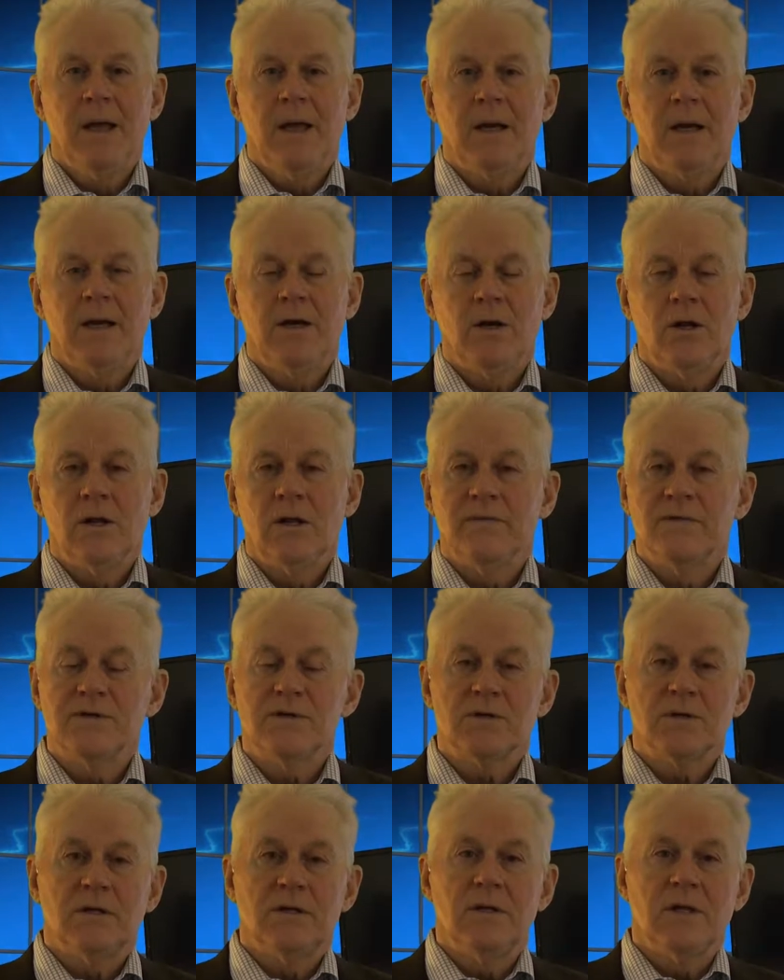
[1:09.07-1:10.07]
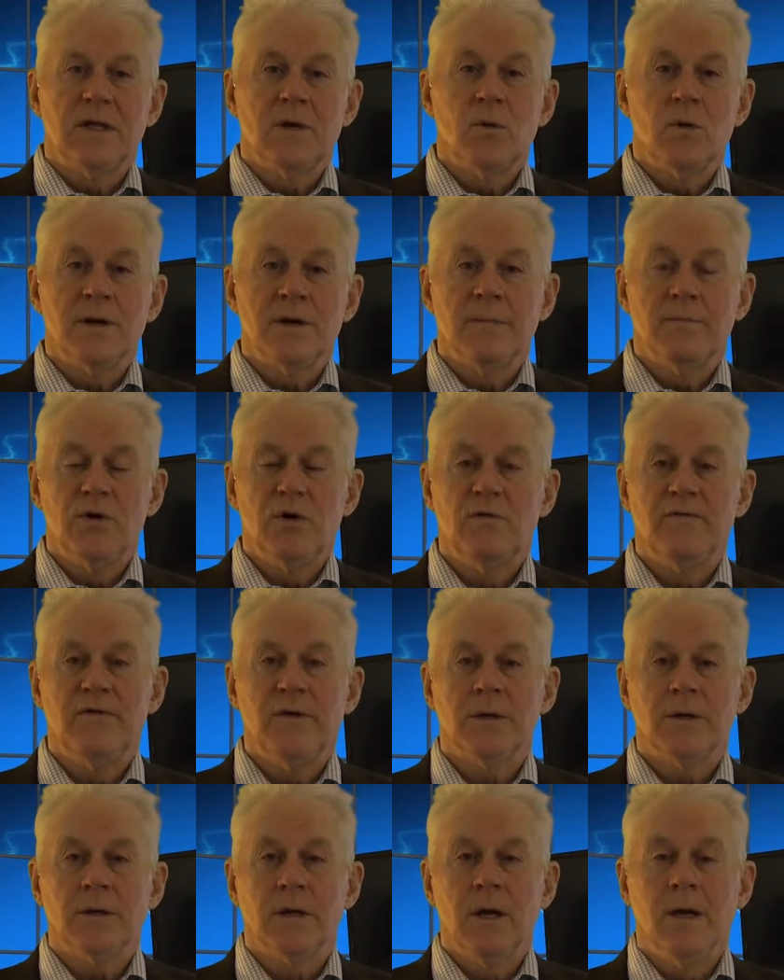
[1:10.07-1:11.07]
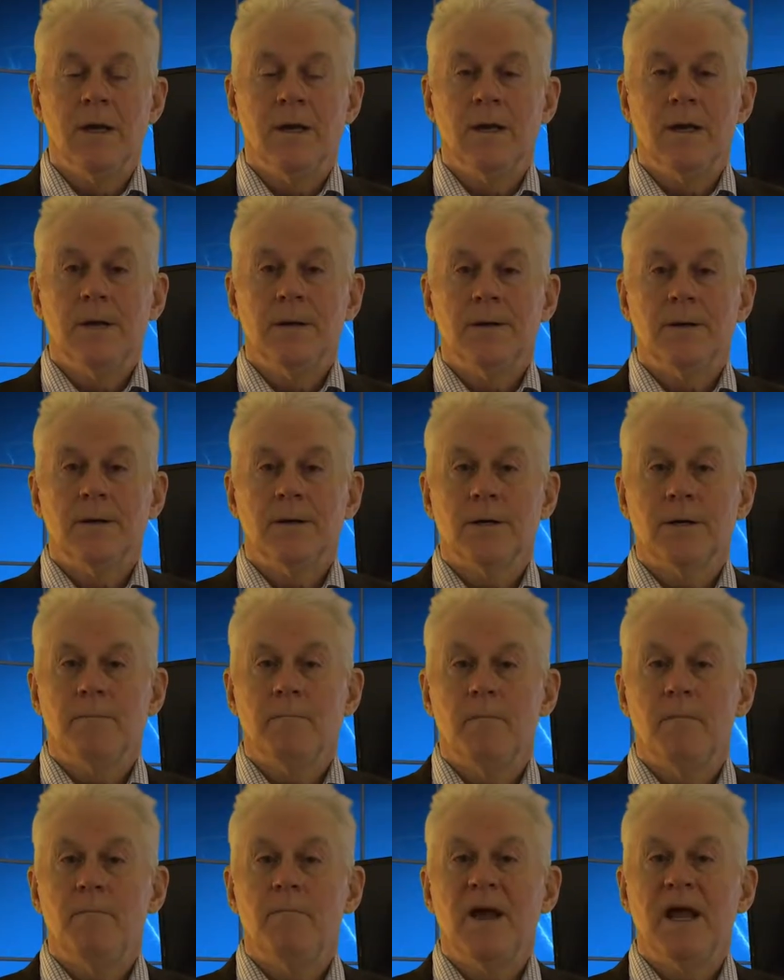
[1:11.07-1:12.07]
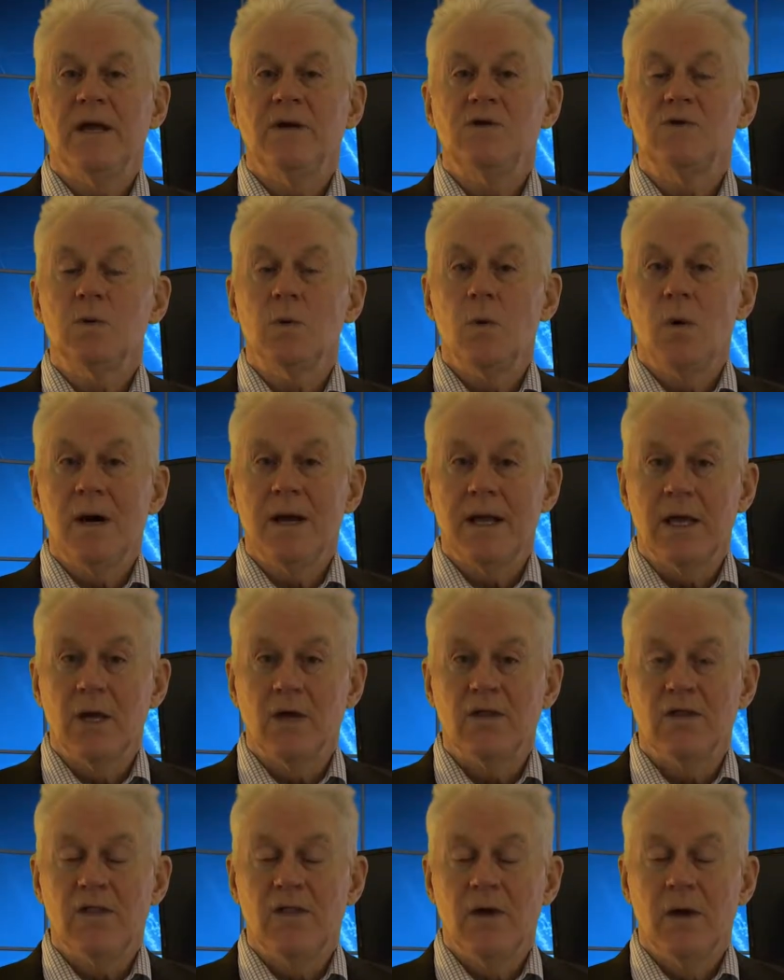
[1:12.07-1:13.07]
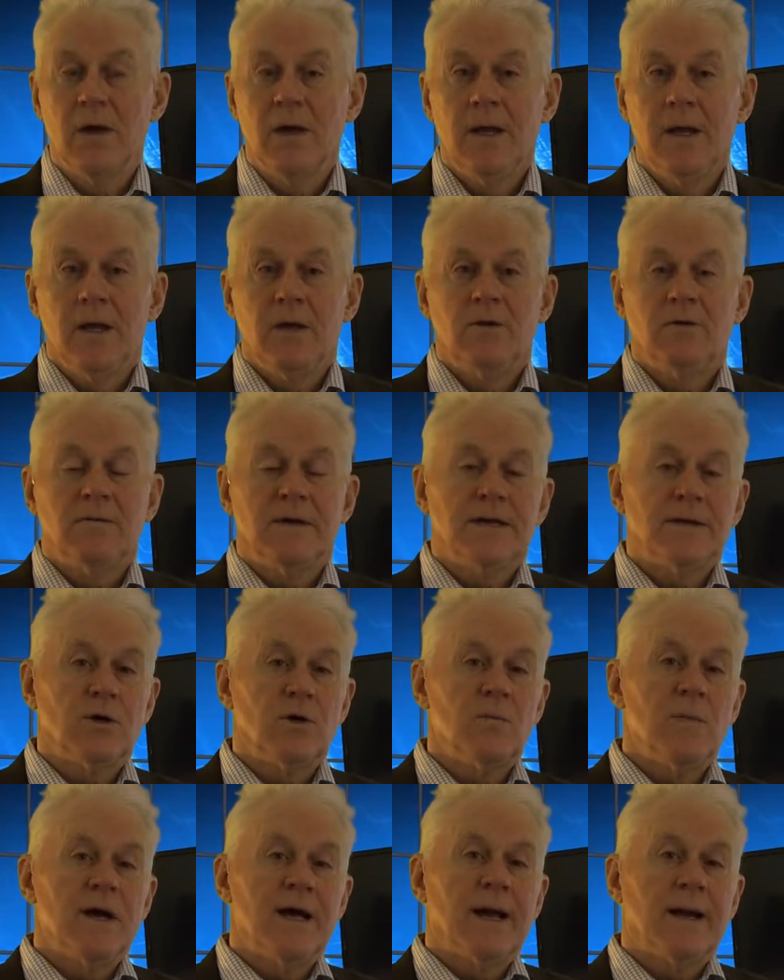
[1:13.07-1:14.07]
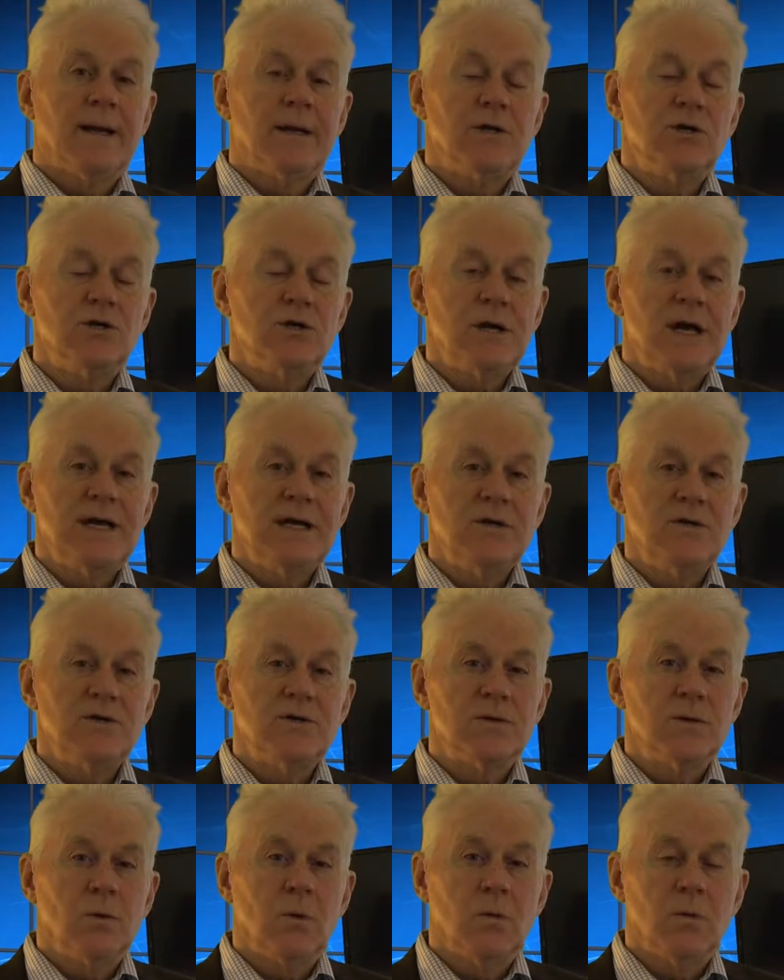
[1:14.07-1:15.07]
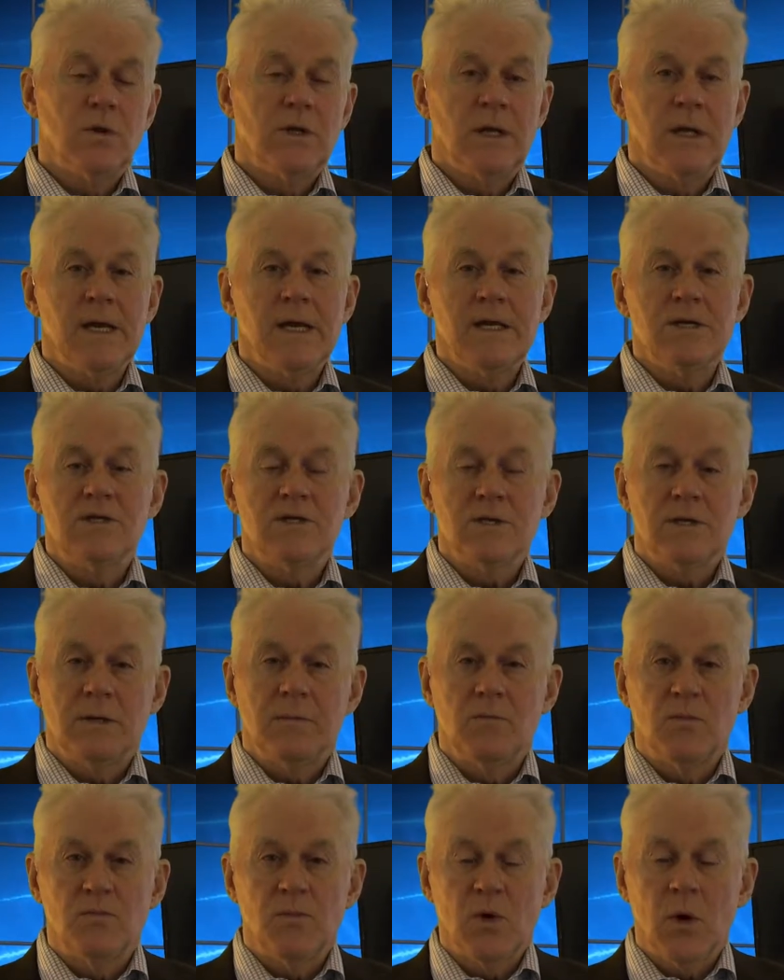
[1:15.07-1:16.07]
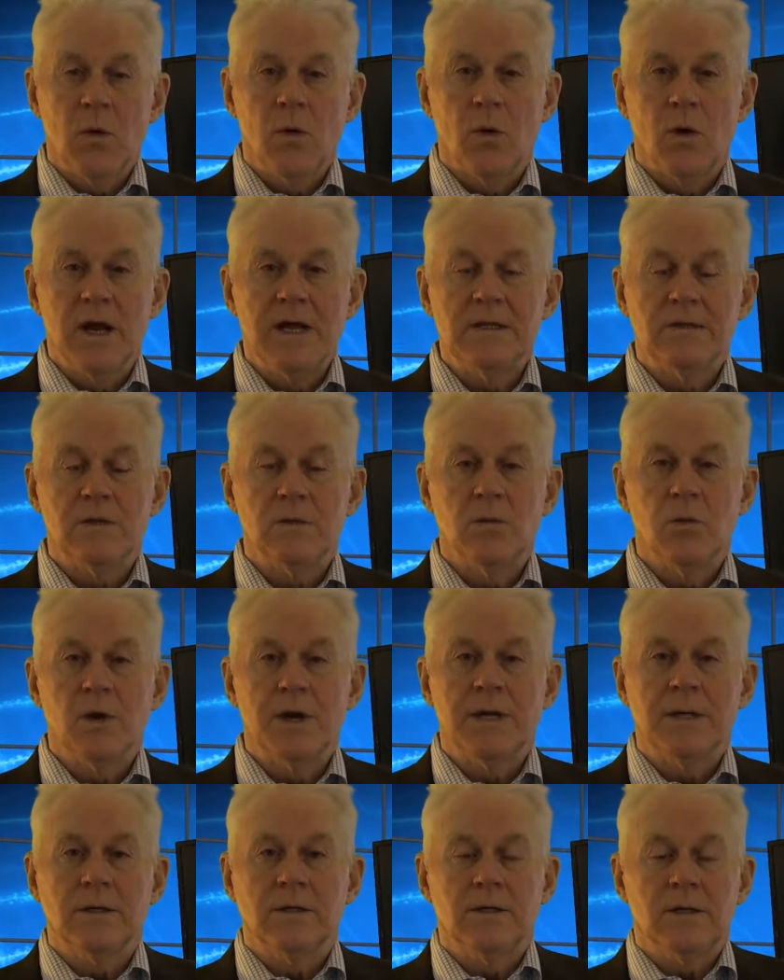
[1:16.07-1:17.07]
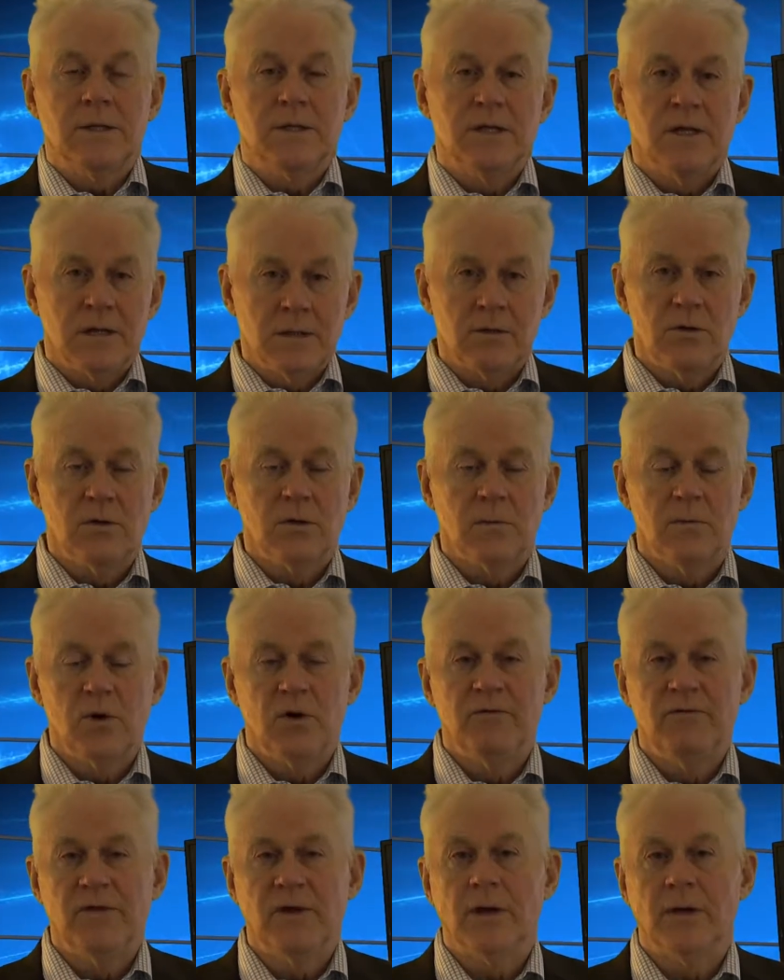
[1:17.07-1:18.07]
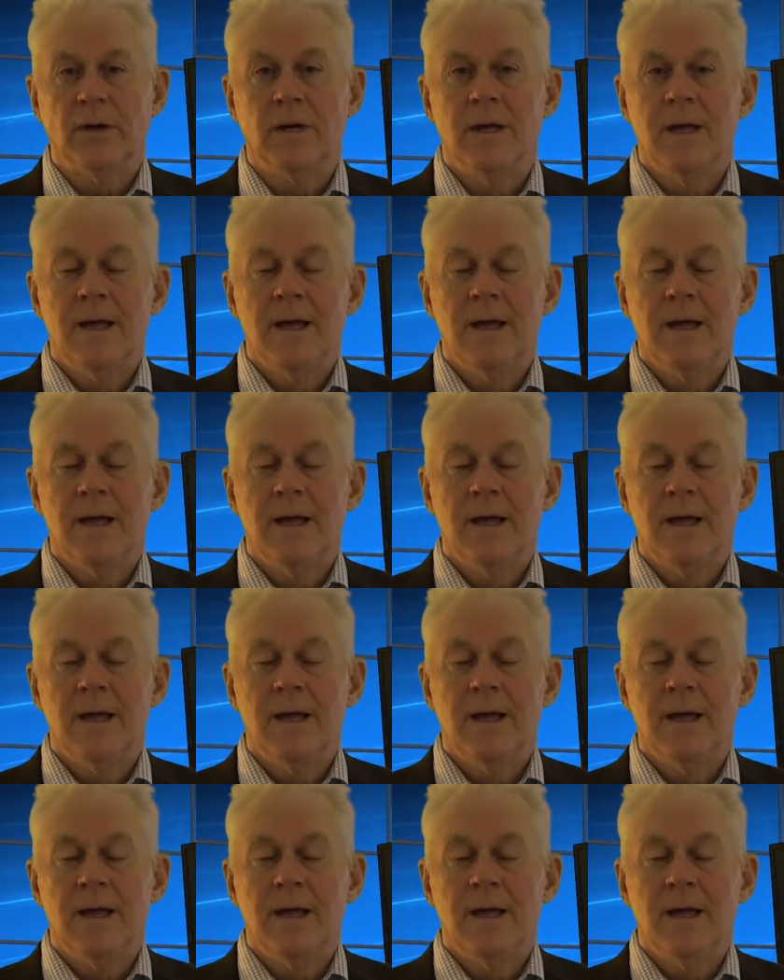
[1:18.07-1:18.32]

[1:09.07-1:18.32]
and then all of a sudden they want to move in um, May 20th, you've got to go back and change the lease and prorate the rent and then do the move in.